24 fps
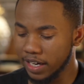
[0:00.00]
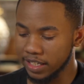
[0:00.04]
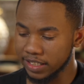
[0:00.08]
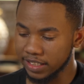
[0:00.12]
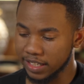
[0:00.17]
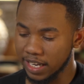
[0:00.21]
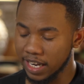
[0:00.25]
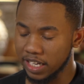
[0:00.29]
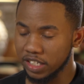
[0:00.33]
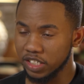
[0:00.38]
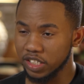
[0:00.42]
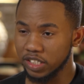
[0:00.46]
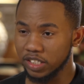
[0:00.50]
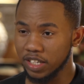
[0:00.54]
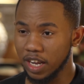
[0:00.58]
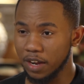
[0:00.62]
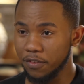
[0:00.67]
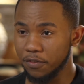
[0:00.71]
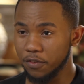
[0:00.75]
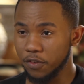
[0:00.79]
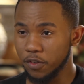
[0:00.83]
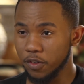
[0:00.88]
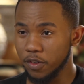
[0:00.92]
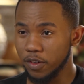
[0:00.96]
the sketches, I
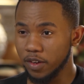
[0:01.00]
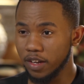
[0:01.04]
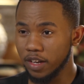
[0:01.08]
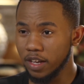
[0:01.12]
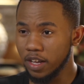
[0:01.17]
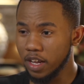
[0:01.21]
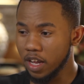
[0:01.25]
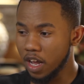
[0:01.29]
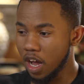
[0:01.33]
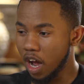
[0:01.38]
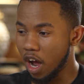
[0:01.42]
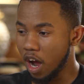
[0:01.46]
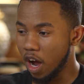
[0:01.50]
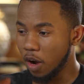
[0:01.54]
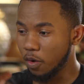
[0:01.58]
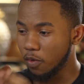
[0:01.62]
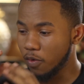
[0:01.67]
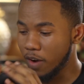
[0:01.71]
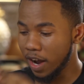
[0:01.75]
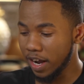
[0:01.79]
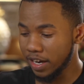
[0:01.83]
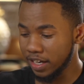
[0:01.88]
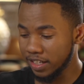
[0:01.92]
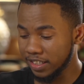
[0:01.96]
thought, I'll
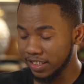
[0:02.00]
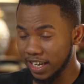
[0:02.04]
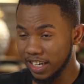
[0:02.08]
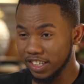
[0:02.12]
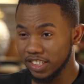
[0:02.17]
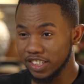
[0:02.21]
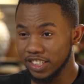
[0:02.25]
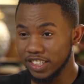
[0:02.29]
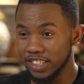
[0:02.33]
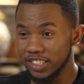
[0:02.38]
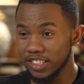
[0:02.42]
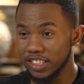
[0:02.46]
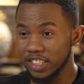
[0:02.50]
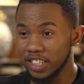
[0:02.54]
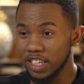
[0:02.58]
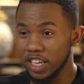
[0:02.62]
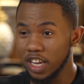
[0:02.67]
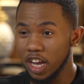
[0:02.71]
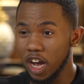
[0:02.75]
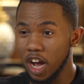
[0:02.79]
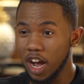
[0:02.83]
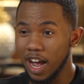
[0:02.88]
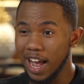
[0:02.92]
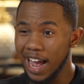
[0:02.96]
write the sketches,
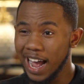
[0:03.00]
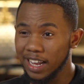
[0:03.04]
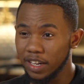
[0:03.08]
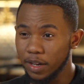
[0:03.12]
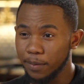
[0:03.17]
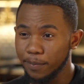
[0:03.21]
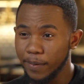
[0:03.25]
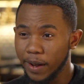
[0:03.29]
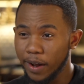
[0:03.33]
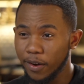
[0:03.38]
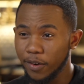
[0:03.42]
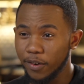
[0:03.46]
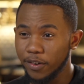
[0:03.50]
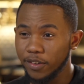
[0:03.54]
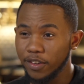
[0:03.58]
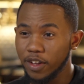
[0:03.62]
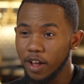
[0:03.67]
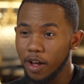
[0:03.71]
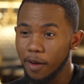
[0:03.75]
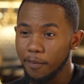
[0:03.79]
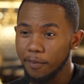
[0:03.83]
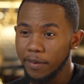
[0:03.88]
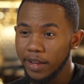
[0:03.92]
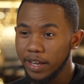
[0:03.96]
I'll act them out,
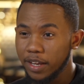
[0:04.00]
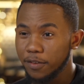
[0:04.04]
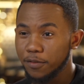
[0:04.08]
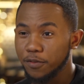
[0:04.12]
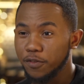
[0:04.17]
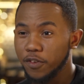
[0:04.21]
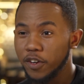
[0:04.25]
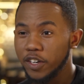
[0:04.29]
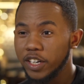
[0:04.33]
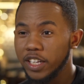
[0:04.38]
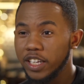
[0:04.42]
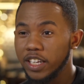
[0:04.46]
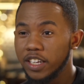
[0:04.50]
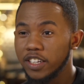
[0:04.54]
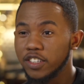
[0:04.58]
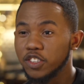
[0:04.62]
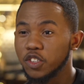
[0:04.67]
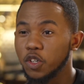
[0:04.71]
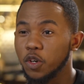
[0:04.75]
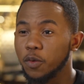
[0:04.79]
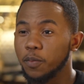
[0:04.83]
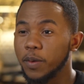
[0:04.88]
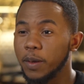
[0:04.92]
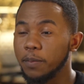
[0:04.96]
I'll make it funny
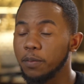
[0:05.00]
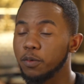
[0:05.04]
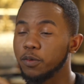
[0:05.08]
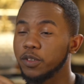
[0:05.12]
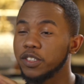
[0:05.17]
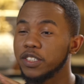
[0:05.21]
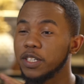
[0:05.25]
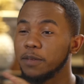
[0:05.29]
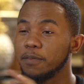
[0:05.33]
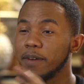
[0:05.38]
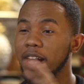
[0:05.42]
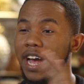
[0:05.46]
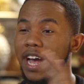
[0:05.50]
so people will see my